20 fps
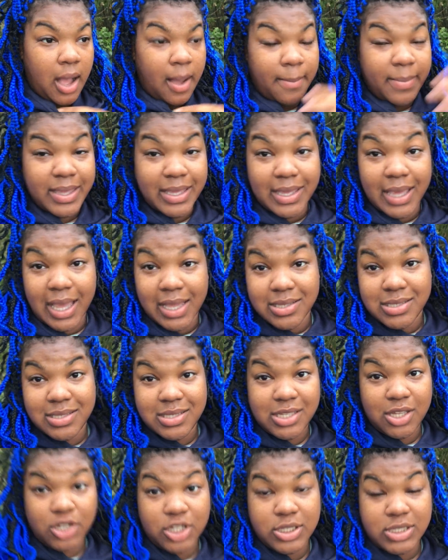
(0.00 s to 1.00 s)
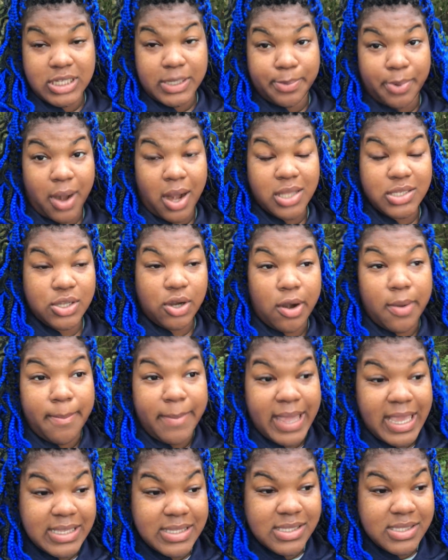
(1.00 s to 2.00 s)
Yes, TLC products are
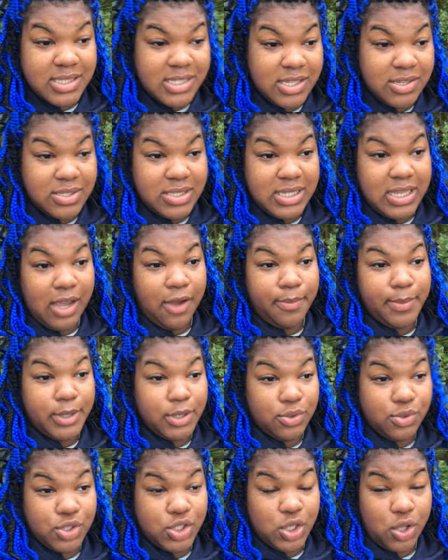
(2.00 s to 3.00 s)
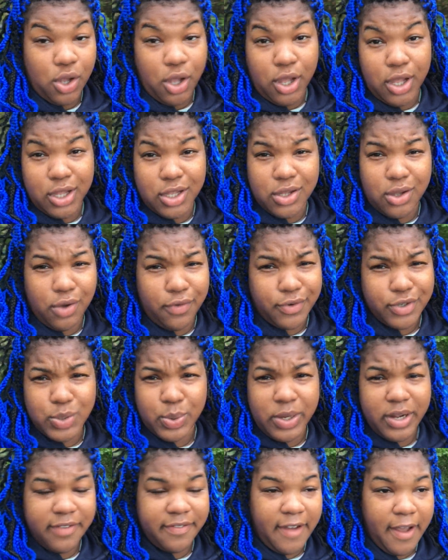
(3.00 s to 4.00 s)
amazing. TLC helped me lose over
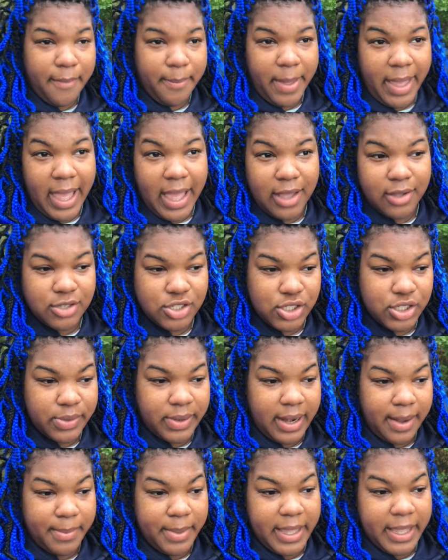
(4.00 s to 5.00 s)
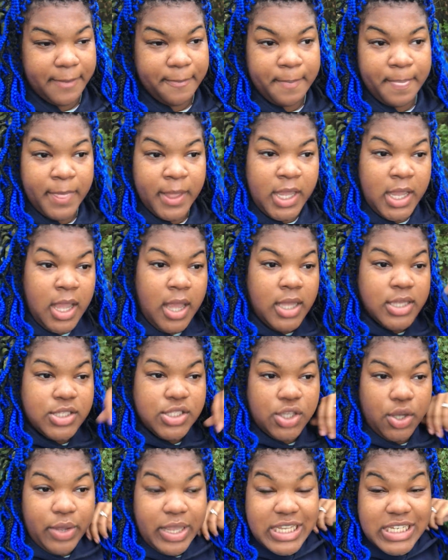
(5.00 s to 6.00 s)
25 pounds. You know what I mean?
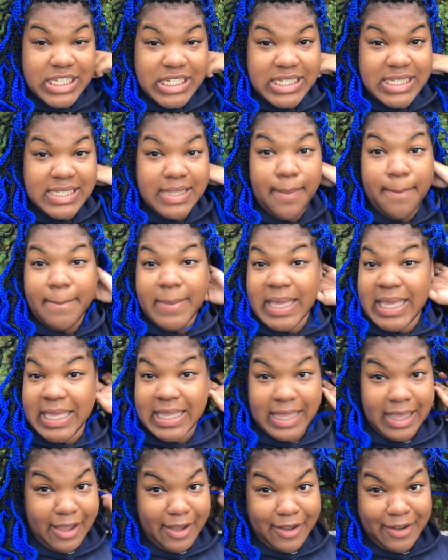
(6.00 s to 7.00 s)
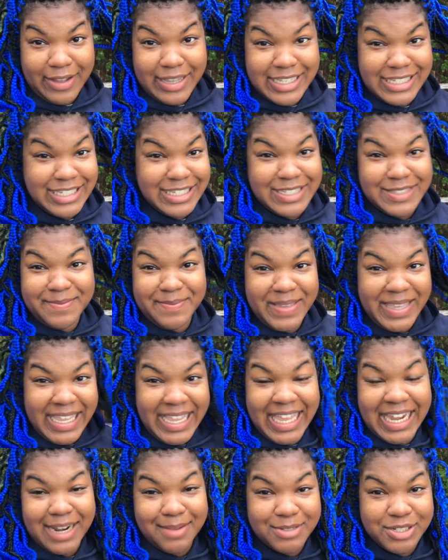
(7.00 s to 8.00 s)
So it's just me, y'all. It's just
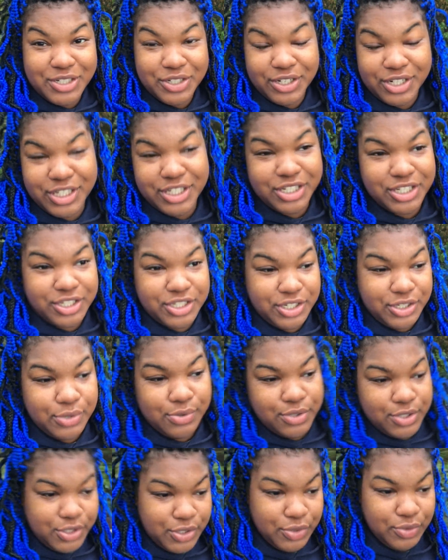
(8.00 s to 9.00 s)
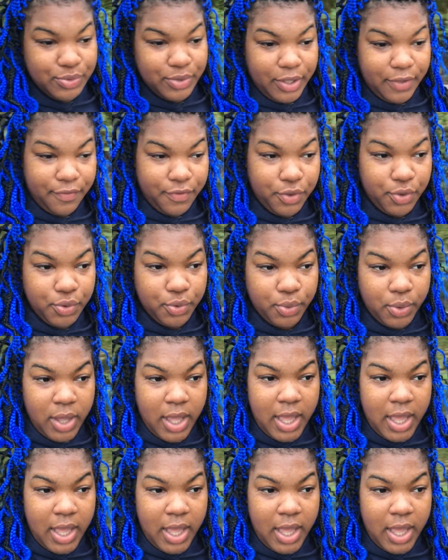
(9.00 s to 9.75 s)
me, and I'm sure it's just you too. If you